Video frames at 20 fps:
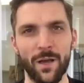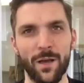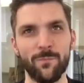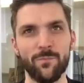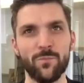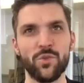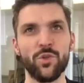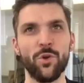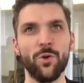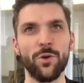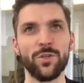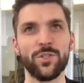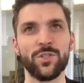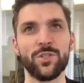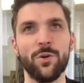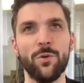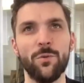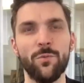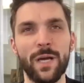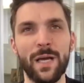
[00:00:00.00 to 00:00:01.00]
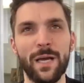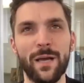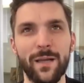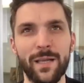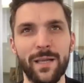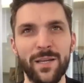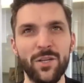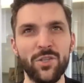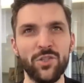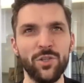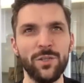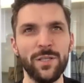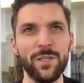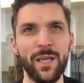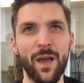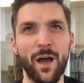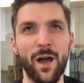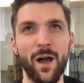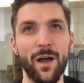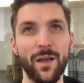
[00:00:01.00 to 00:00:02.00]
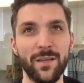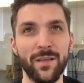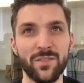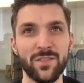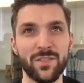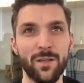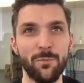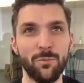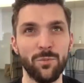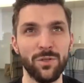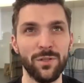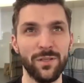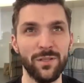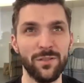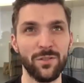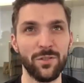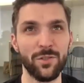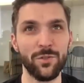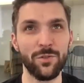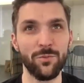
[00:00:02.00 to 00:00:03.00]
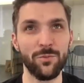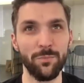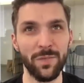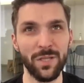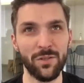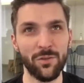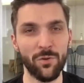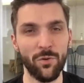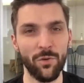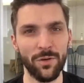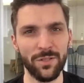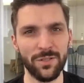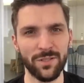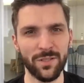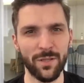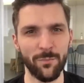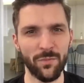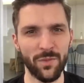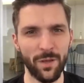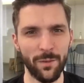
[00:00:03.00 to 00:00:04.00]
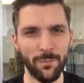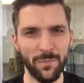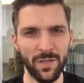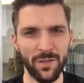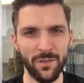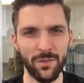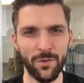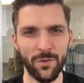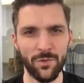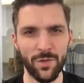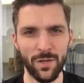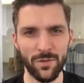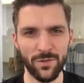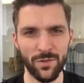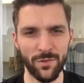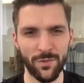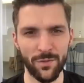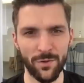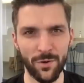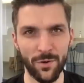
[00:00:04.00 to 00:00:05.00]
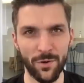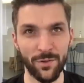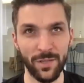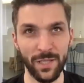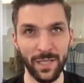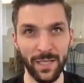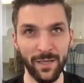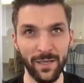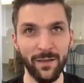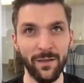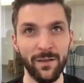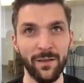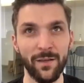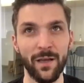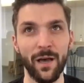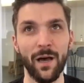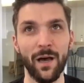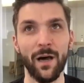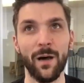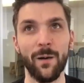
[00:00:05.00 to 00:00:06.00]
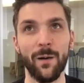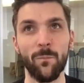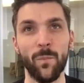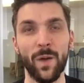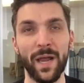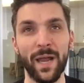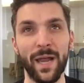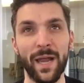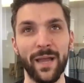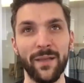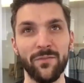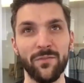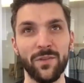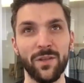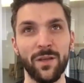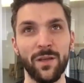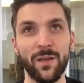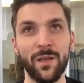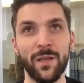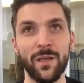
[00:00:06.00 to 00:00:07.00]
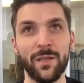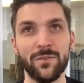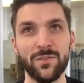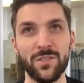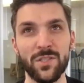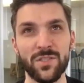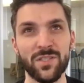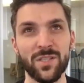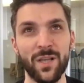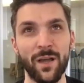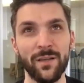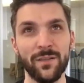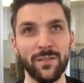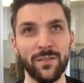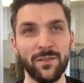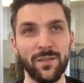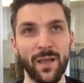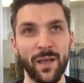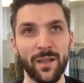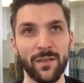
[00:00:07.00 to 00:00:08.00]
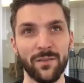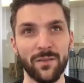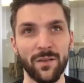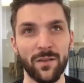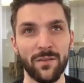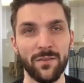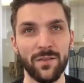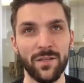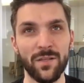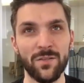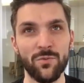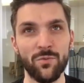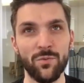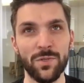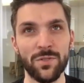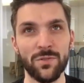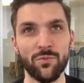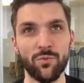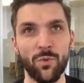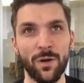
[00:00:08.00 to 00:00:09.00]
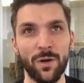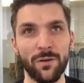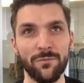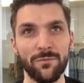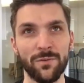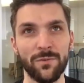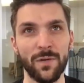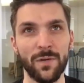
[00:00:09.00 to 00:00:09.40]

Sure. So initially, I stumbled into Bitcoin sometime in 2013 and decided that this was one of